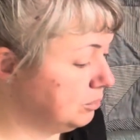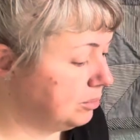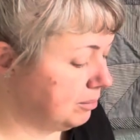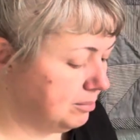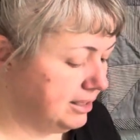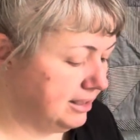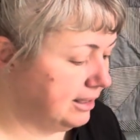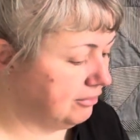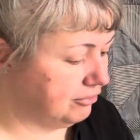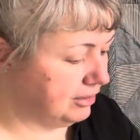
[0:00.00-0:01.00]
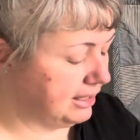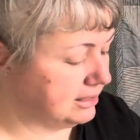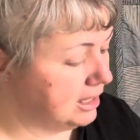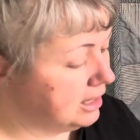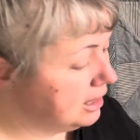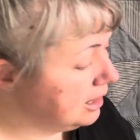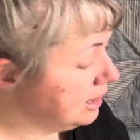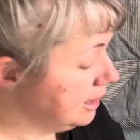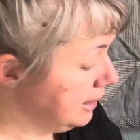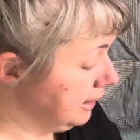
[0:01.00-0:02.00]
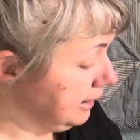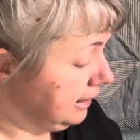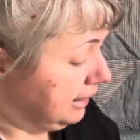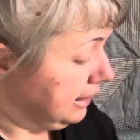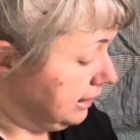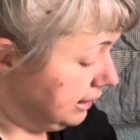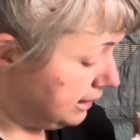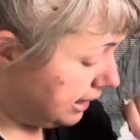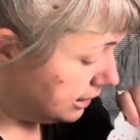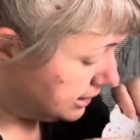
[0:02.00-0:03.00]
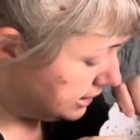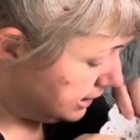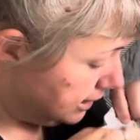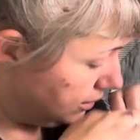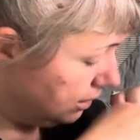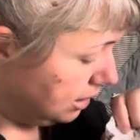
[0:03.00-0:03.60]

probably never forget. There are still